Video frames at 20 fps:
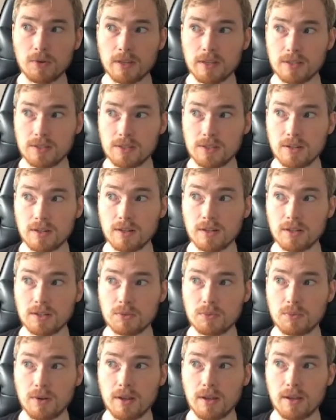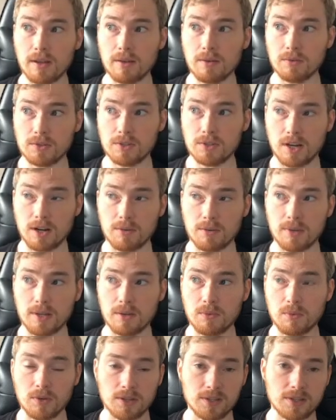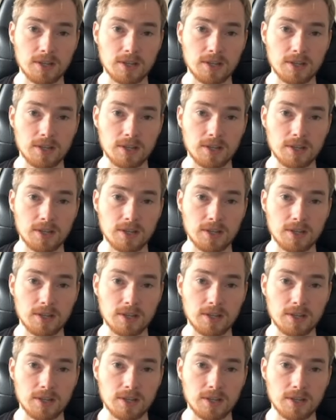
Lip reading: at the start where it will tell me what the